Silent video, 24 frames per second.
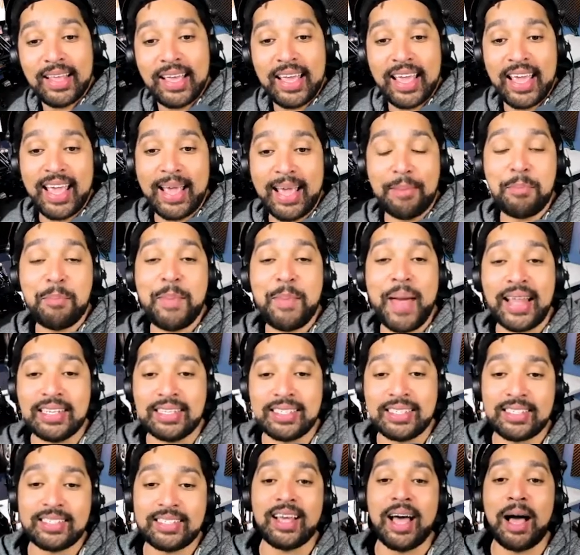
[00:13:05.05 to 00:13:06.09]

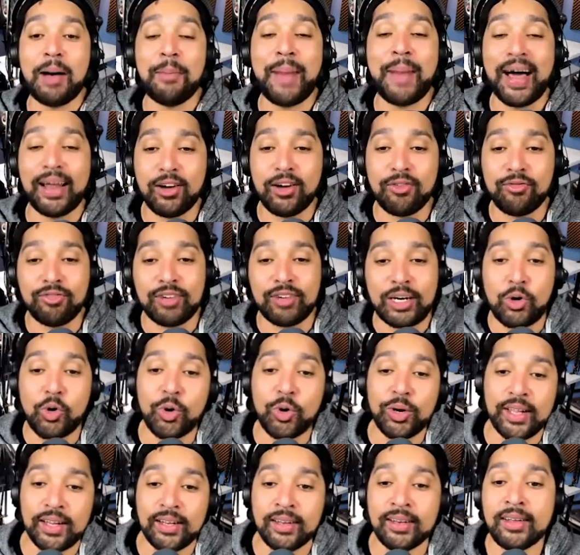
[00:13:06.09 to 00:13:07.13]
immense amount of
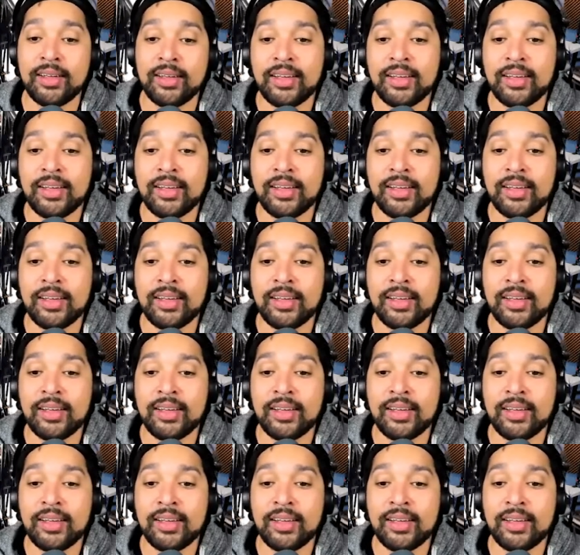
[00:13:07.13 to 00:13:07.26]
recording